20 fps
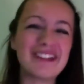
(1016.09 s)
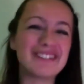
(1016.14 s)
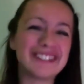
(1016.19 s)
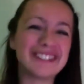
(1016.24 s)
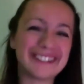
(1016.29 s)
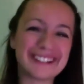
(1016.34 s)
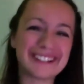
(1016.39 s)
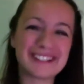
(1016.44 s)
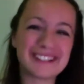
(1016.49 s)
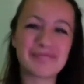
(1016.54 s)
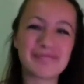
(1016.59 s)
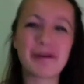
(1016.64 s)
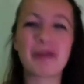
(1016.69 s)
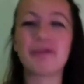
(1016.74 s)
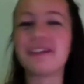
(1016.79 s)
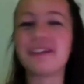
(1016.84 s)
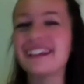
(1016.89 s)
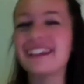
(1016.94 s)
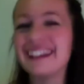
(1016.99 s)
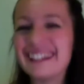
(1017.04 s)
videos about
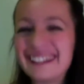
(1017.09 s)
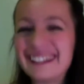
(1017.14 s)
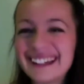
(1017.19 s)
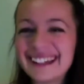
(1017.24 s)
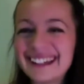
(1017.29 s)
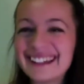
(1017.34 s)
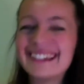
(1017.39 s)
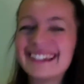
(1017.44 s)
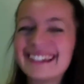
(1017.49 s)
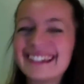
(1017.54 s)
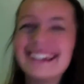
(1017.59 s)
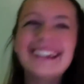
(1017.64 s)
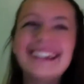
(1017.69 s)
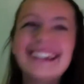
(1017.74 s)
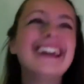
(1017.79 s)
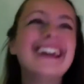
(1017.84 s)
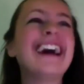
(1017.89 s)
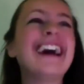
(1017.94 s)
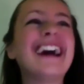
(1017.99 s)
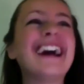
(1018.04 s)
what I like,
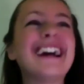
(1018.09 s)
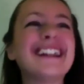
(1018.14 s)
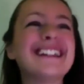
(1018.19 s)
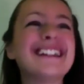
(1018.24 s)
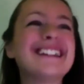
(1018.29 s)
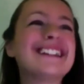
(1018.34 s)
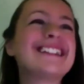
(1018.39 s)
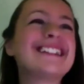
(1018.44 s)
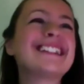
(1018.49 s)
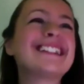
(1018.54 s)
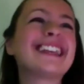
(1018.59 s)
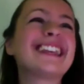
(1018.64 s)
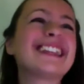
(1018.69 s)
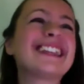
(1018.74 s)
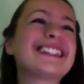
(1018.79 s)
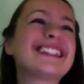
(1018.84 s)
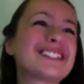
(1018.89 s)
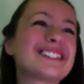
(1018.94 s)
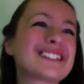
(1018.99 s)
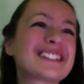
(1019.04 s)
and
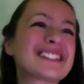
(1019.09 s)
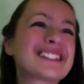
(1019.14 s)
it's just